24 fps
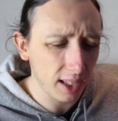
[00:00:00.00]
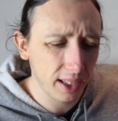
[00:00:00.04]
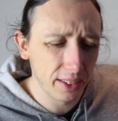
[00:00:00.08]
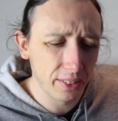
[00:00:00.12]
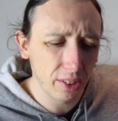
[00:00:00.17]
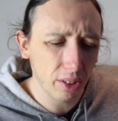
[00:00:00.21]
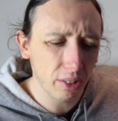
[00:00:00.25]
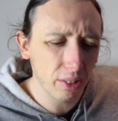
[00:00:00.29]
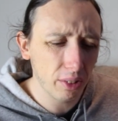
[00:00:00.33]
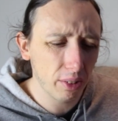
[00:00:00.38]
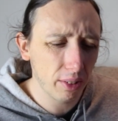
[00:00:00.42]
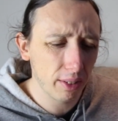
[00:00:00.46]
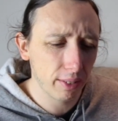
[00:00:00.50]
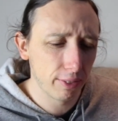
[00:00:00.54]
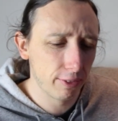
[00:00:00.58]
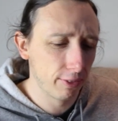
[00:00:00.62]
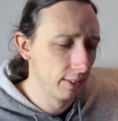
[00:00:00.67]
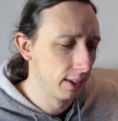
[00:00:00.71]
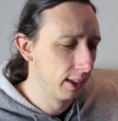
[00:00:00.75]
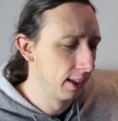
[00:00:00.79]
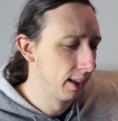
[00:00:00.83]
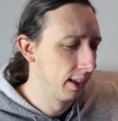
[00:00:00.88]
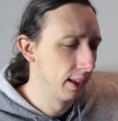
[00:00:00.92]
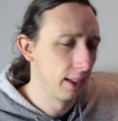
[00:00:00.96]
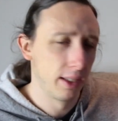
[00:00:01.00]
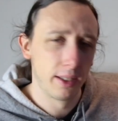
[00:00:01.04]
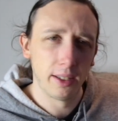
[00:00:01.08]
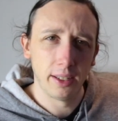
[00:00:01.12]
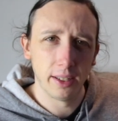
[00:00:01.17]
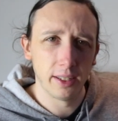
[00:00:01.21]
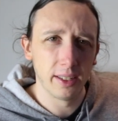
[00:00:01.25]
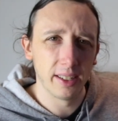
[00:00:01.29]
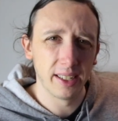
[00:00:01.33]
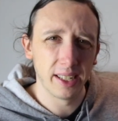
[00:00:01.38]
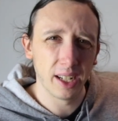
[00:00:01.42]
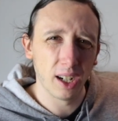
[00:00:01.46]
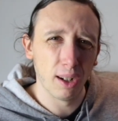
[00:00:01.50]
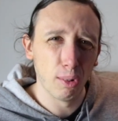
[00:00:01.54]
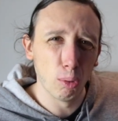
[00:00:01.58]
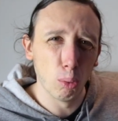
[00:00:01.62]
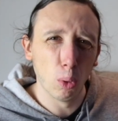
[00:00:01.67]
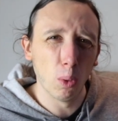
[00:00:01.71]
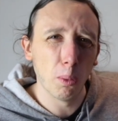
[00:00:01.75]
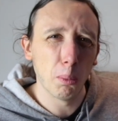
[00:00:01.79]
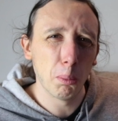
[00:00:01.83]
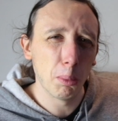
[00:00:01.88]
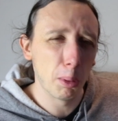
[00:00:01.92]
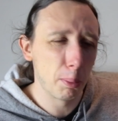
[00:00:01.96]
I don't know if you can get a
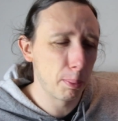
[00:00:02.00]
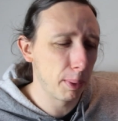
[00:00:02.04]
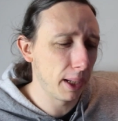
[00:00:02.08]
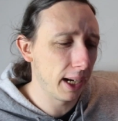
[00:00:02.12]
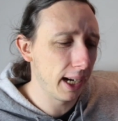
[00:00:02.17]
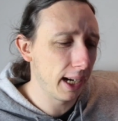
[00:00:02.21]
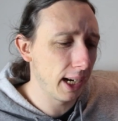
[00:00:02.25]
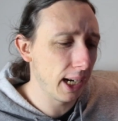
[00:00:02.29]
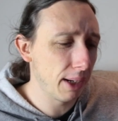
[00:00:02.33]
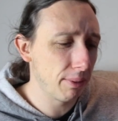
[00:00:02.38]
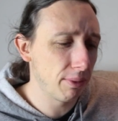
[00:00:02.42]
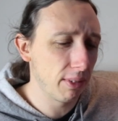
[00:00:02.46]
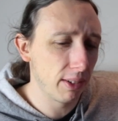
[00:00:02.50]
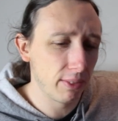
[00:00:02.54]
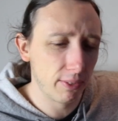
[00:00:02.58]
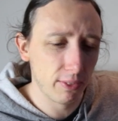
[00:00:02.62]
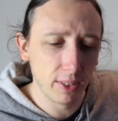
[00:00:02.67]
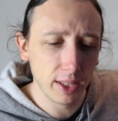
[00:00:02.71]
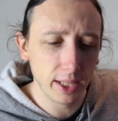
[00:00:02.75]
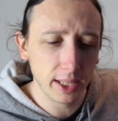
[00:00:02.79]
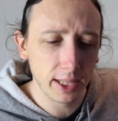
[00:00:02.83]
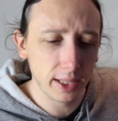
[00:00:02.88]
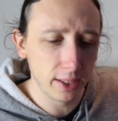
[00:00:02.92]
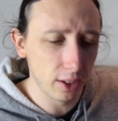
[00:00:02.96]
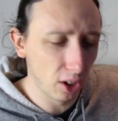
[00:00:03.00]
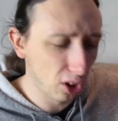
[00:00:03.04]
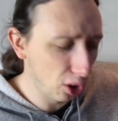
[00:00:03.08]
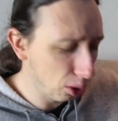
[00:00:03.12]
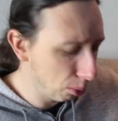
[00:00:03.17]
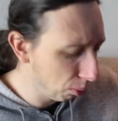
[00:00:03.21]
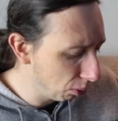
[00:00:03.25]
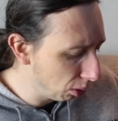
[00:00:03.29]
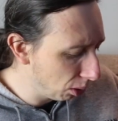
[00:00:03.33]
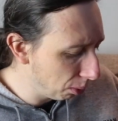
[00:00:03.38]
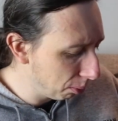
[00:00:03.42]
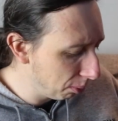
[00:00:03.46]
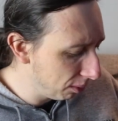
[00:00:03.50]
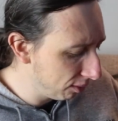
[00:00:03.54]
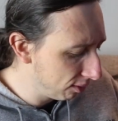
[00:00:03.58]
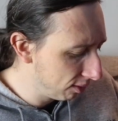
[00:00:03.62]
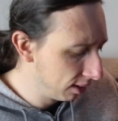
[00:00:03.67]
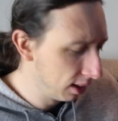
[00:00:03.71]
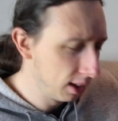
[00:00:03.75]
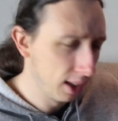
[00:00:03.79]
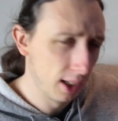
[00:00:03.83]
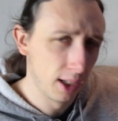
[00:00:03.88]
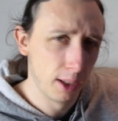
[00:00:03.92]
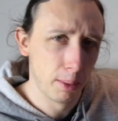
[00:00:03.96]
warmer pair of the arm warmers,
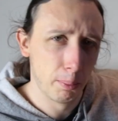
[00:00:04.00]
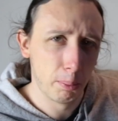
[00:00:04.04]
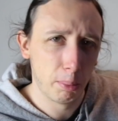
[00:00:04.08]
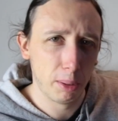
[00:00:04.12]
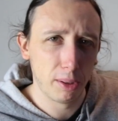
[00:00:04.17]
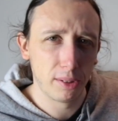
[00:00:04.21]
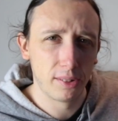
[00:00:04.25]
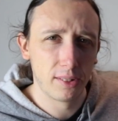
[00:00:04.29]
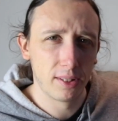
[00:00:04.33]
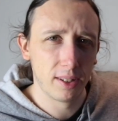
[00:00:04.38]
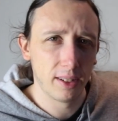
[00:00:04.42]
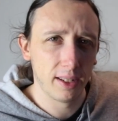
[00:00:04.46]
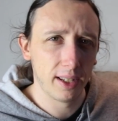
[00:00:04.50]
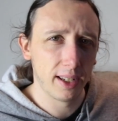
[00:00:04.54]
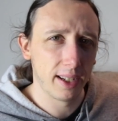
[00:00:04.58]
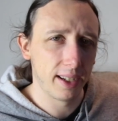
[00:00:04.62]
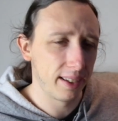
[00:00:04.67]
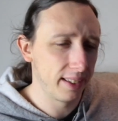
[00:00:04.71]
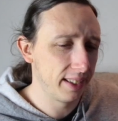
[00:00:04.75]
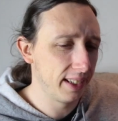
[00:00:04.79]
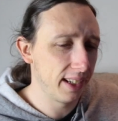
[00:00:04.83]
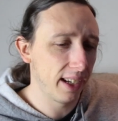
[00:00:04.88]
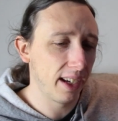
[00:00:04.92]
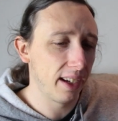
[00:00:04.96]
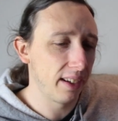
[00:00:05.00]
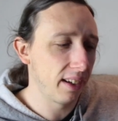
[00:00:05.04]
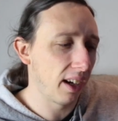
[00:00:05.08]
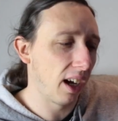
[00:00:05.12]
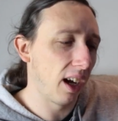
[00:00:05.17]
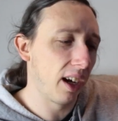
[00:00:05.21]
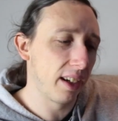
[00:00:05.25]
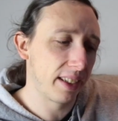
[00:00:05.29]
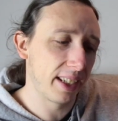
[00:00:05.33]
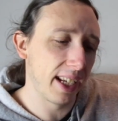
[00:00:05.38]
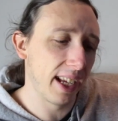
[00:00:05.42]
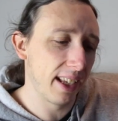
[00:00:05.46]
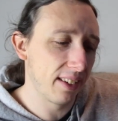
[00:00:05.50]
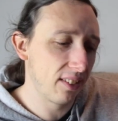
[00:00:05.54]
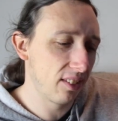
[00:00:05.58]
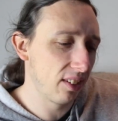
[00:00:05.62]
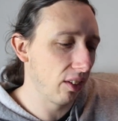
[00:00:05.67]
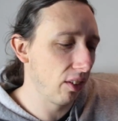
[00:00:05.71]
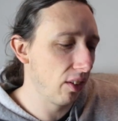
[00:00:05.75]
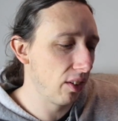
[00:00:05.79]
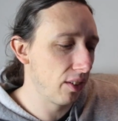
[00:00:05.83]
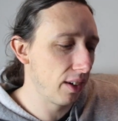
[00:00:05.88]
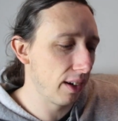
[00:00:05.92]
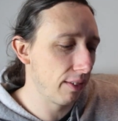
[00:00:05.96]
but yeah, I can
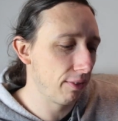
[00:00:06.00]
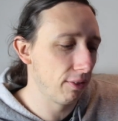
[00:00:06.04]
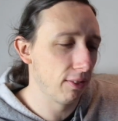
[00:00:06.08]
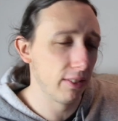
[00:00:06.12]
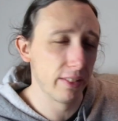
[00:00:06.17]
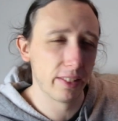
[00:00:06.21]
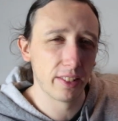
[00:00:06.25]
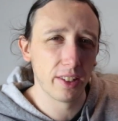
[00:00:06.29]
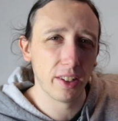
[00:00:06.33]
tell the difference.